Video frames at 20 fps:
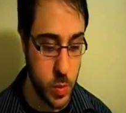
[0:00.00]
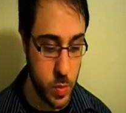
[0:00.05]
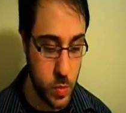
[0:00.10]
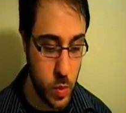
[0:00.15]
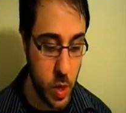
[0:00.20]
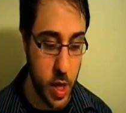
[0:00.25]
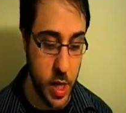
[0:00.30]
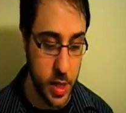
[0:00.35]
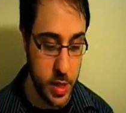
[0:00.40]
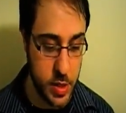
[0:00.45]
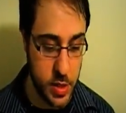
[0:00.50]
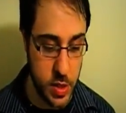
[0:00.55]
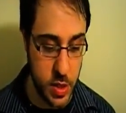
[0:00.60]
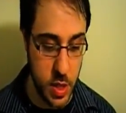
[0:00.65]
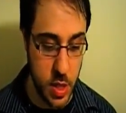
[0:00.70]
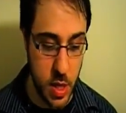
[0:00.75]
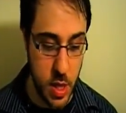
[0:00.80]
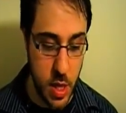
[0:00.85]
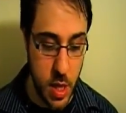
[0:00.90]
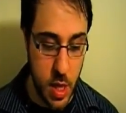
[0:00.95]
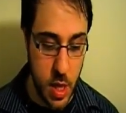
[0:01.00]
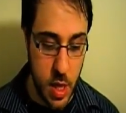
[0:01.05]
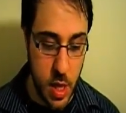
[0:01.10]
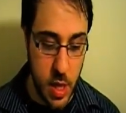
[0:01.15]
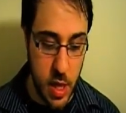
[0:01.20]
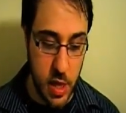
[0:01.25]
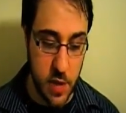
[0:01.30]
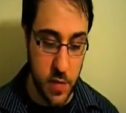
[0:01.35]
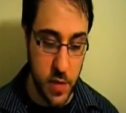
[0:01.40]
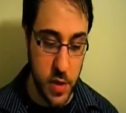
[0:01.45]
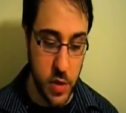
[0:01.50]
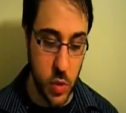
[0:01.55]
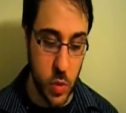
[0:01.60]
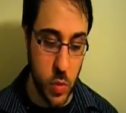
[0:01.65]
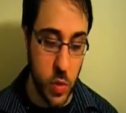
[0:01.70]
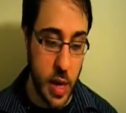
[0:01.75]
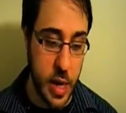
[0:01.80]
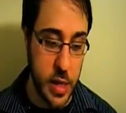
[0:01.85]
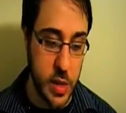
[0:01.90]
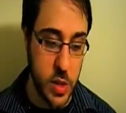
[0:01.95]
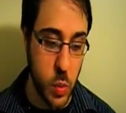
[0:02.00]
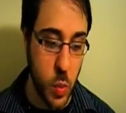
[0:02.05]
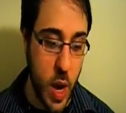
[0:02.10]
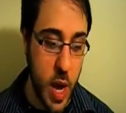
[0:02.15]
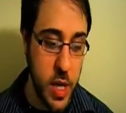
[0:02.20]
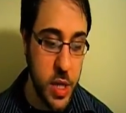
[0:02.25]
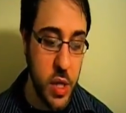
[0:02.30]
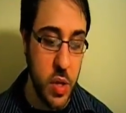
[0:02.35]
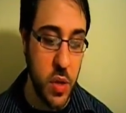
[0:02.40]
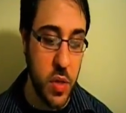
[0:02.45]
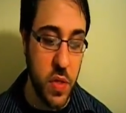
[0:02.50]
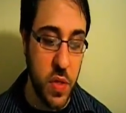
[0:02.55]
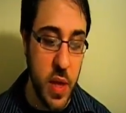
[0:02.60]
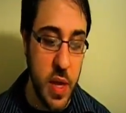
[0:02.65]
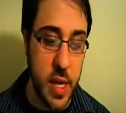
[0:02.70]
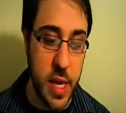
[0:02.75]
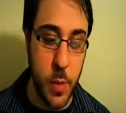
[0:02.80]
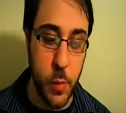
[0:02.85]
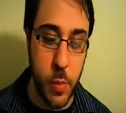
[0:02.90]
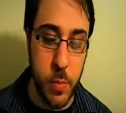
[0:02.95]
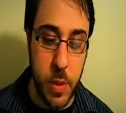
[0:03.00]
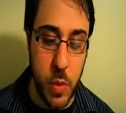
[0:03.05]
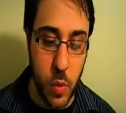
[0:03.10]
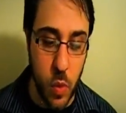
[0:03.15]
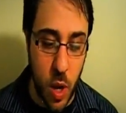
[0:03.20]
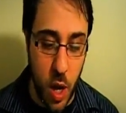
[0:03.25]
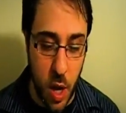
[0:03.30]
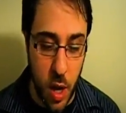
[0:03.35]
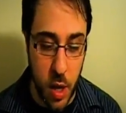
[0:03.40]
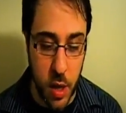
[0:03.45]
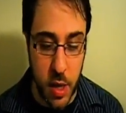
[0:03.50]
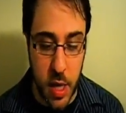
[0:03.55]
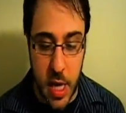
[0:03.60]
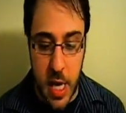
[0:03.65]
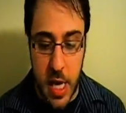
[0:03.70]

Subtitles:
rights. Why do you think it would be wrong